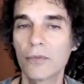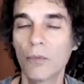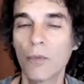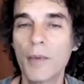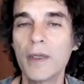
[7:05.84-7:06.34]

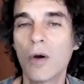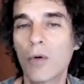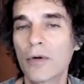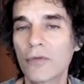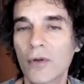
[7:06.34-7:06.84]
when we know
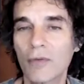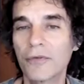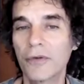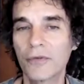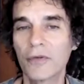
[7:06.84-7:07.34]

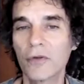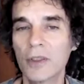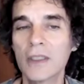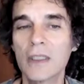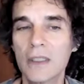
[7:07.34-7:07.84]
ourselves as this
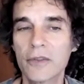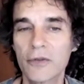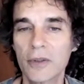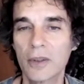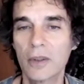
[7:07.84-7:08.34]

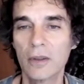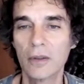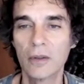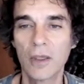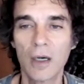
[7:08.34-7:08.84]
unconditional
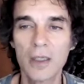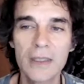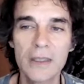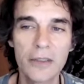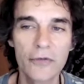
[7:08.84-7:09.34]

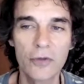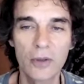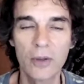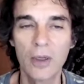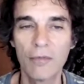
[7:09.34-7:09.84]

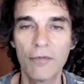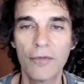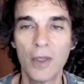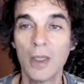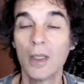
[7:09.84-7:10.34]
love?
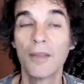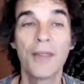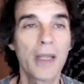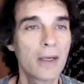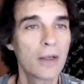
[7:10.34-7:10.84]

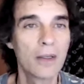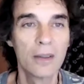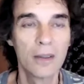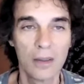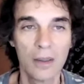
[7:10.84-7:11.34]
Then,
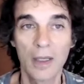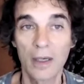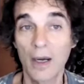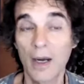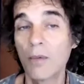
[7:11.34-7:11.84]
and
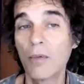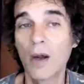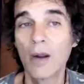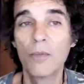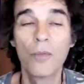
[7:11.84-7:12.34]
I
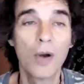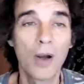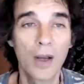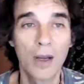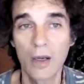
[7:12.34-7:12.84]

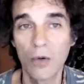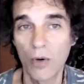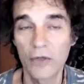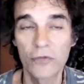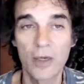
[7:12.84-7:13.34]
don't
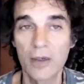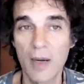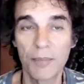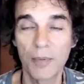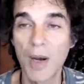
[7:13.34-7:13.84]
want to sound
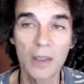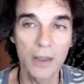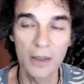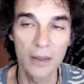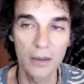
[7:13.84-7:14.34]

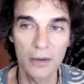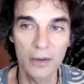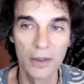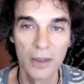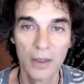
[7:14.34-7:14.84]
hyperbolic
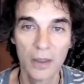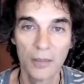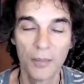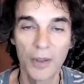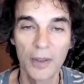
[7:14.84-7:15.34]
here,
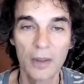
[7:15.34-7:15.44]
but